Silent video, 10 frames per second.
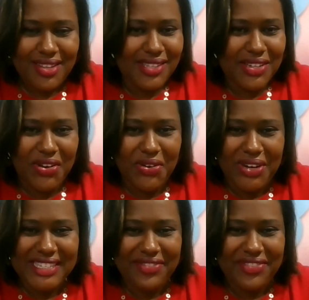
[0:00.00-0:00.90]
So
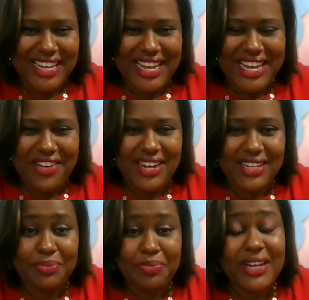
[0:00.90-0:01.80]
whatever you hear in
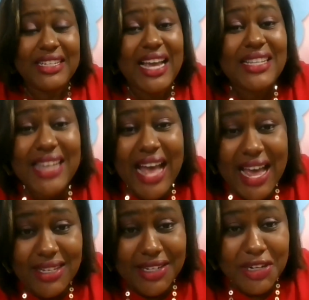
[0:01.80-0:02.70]
your spirit. Yes,
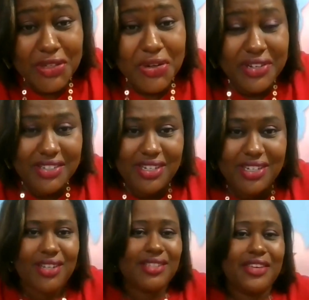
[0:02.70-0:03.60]
guys, there's no
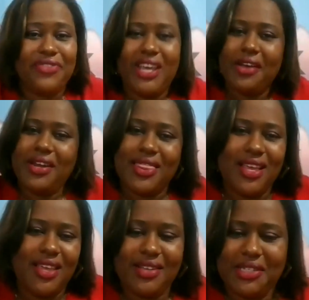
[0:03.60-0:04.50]
restrictions. So if you hear
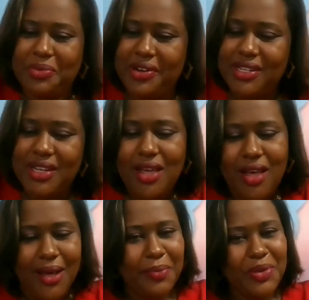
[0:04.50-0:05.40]
anything in your spirit,
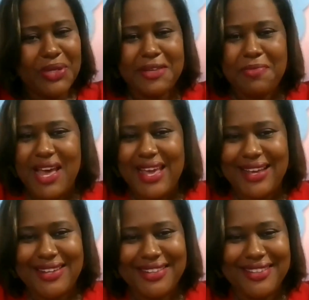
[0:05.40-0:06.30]
unmute your mic.
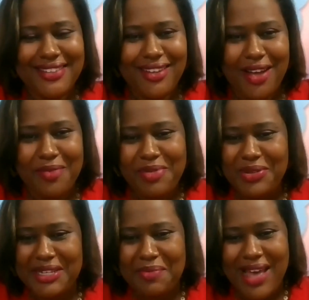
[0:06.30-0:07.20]

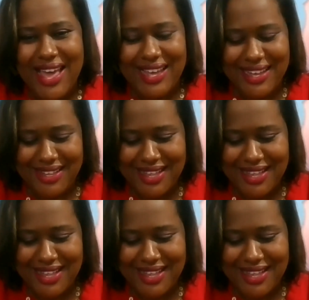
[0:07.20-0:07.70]
Unmute your mic.